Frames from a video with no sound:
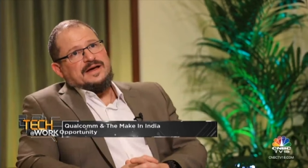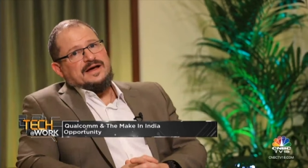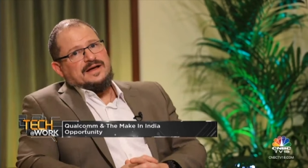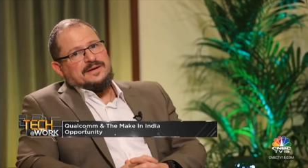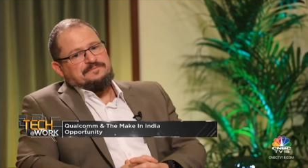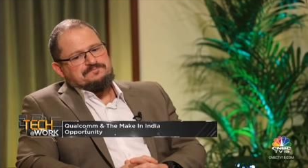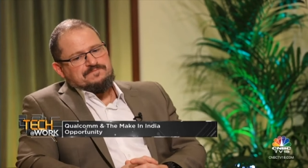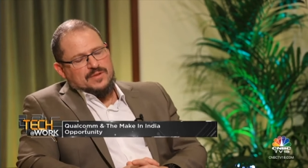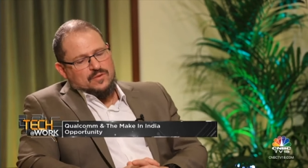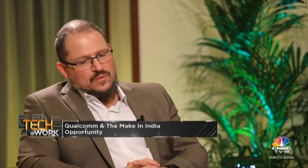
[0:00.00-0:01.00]
um,
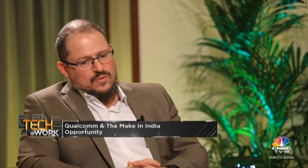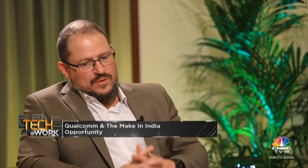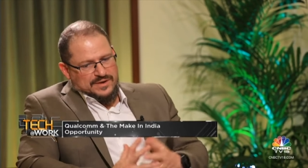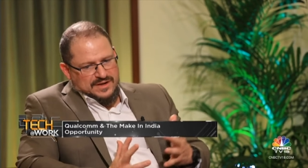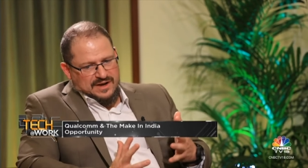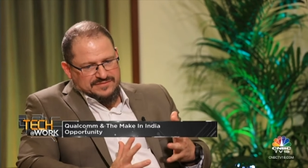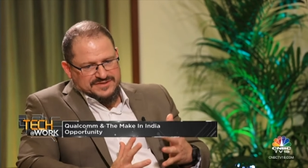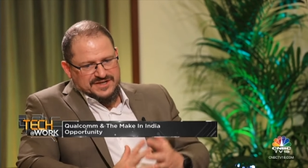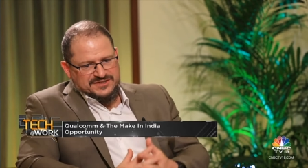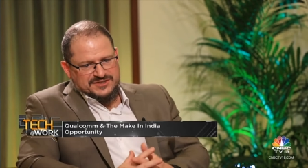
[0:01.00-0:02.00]
one of the
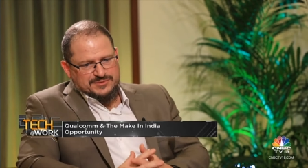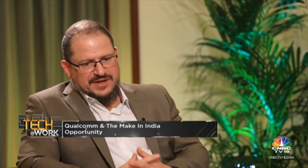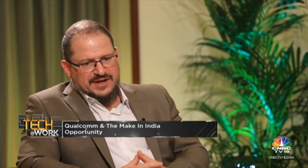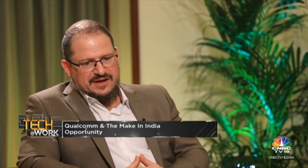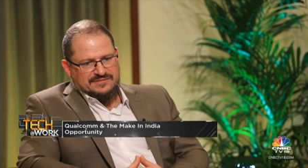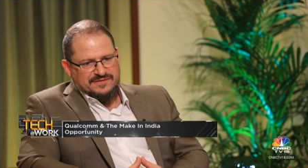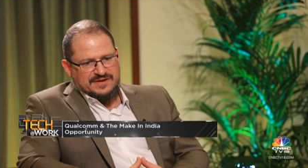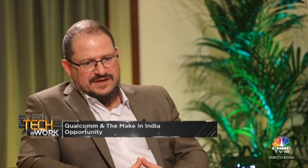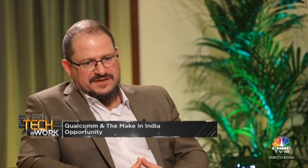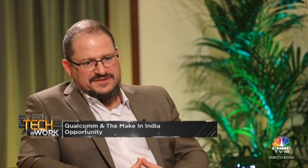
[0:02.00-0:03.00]
conversations we have
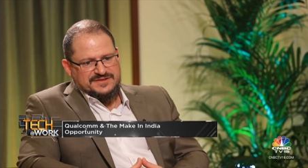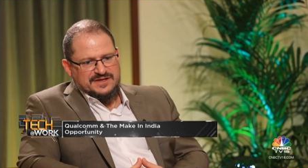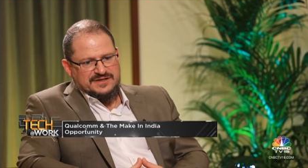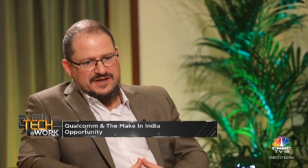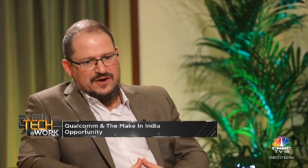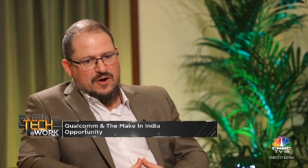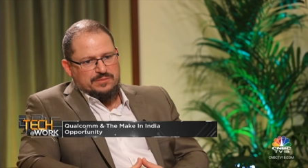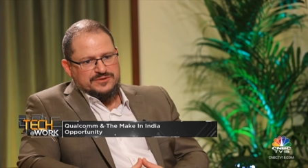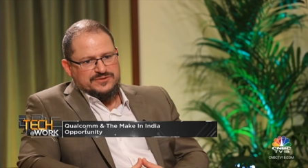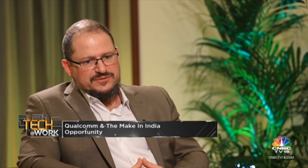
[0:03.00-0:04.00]
is the
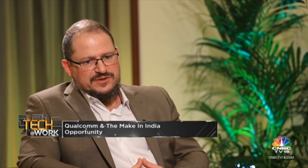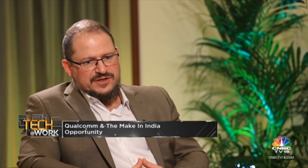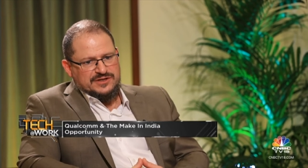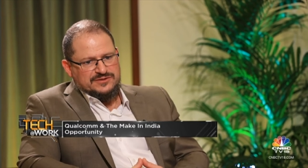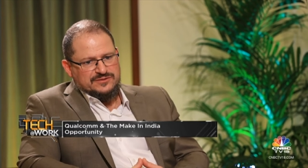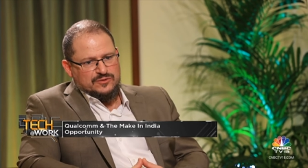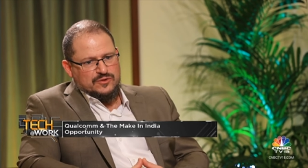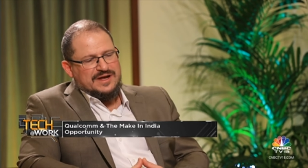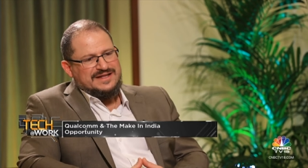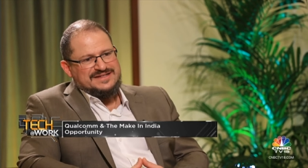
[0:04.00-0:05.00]
opportunity to
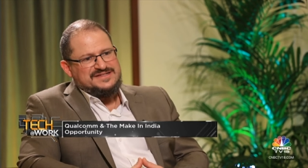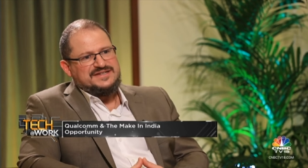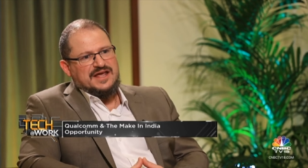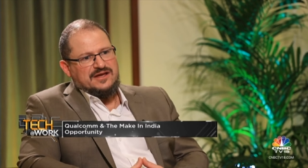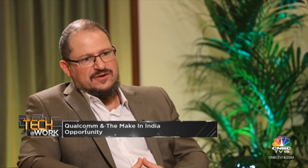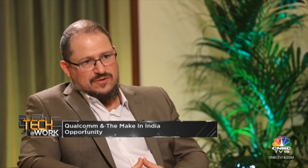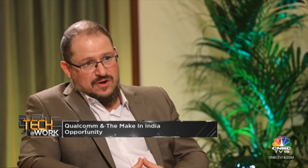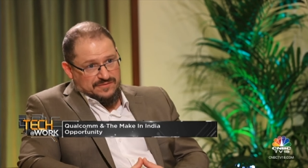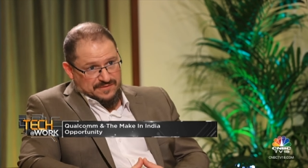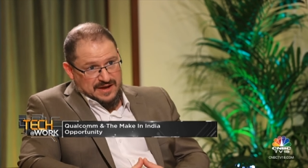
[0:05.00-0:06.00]
look at the scale
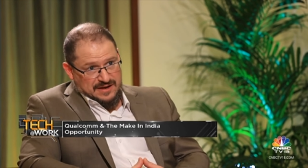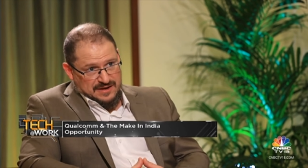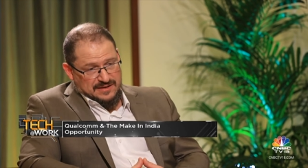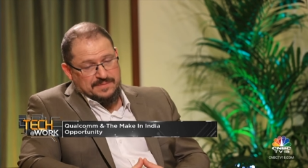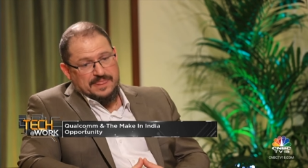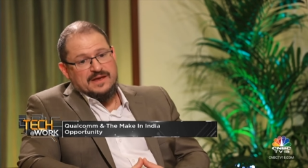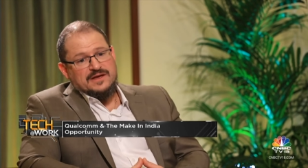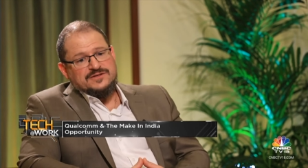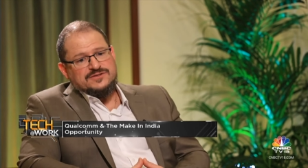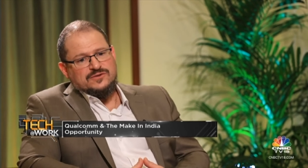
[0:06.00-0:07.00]
of India,
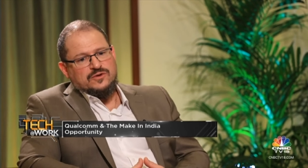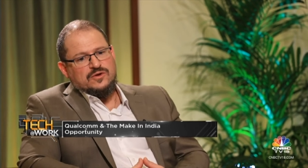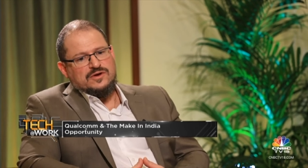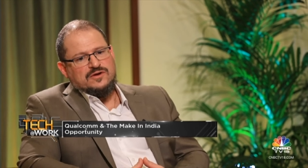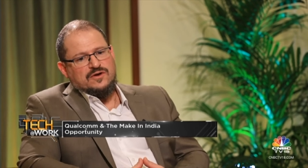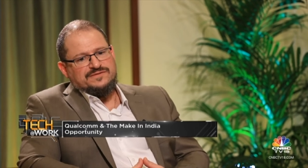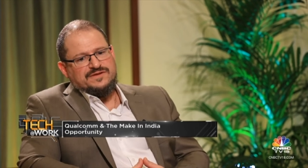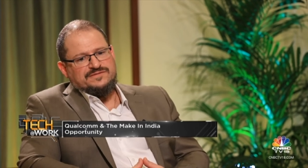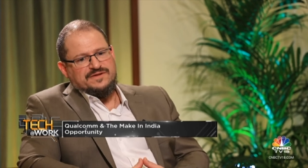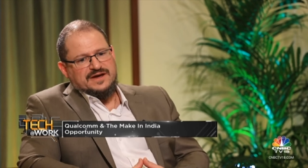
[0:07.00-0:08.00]
to look of
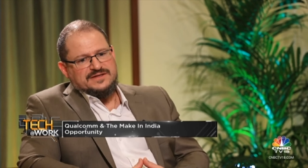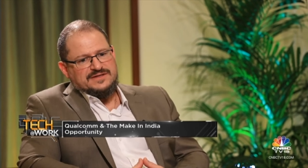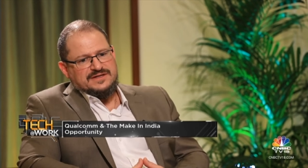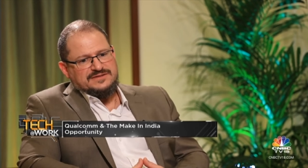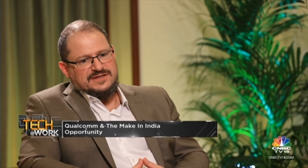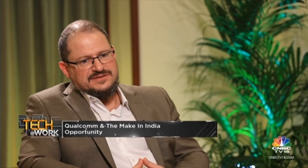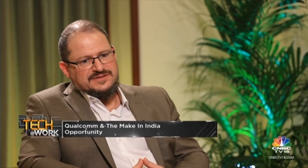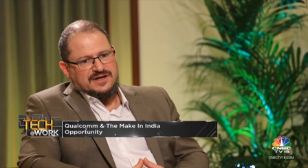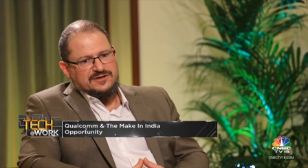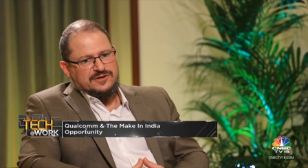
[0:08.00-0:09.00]
the fact that the
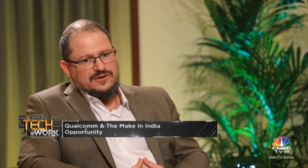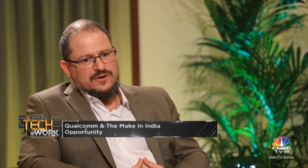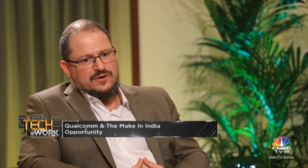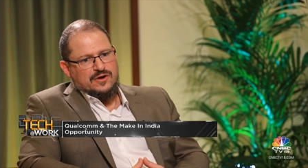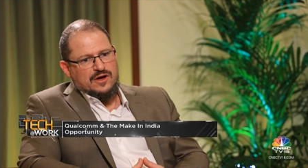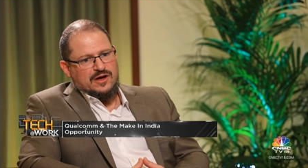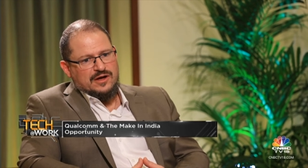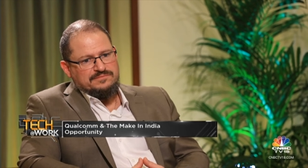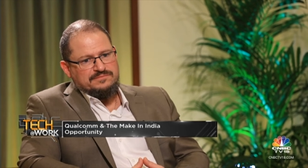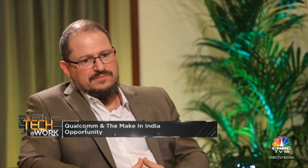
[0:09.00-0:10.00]
entire
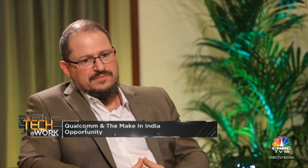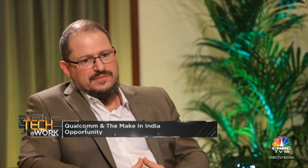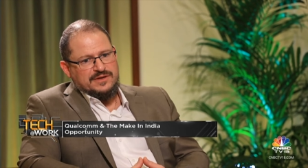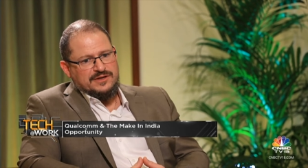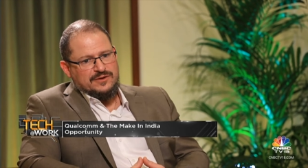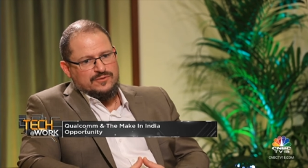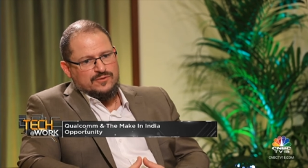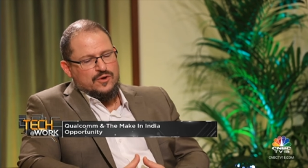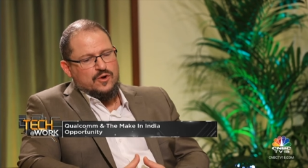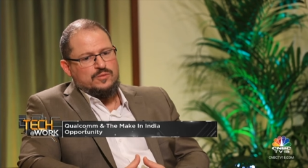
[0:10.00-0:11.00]
um, you know,
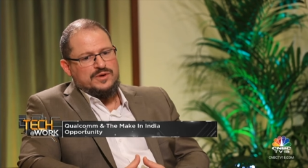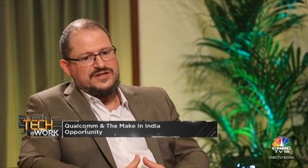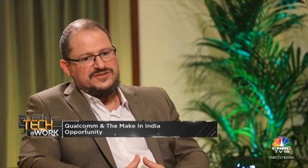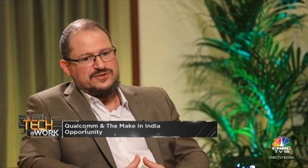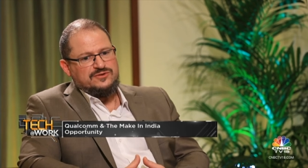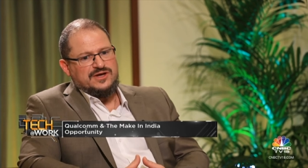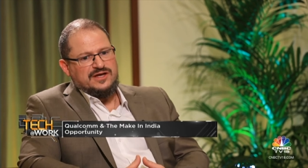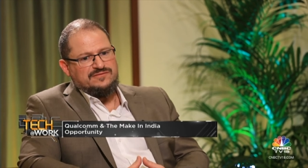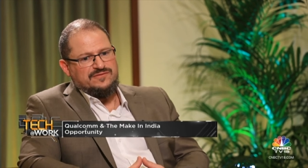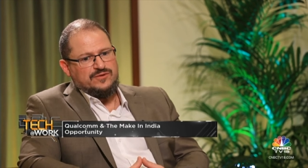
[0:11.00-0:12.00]
globe is
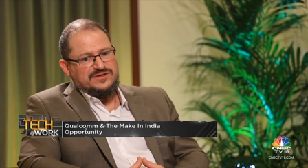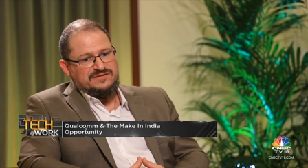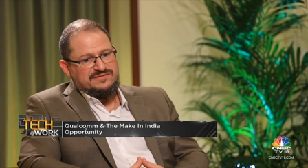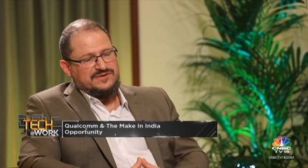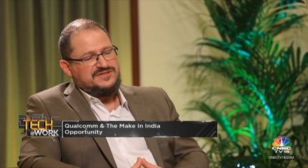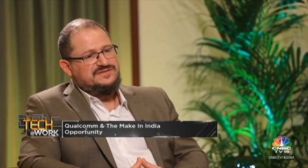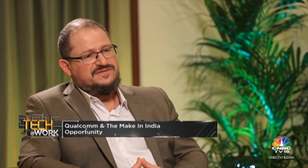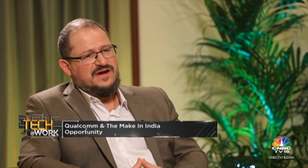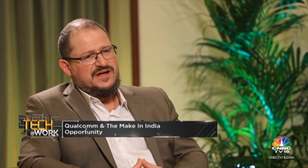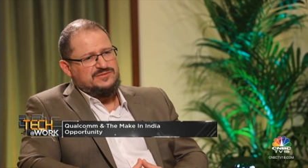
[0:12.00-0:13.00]
looking for
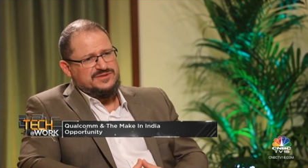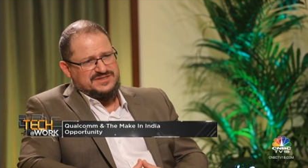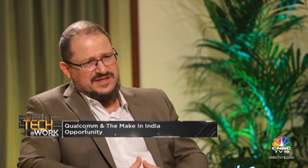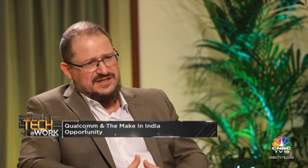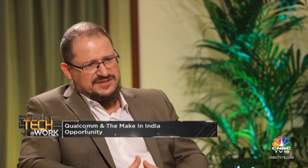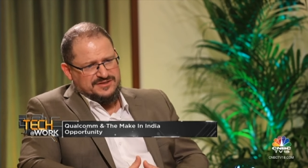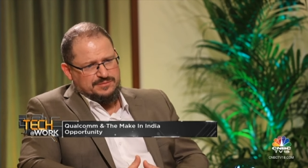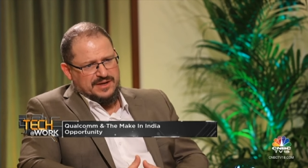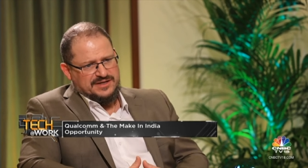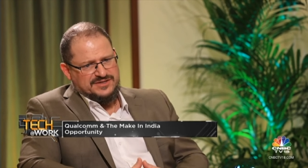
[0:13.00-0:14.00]
diversified, resilient supply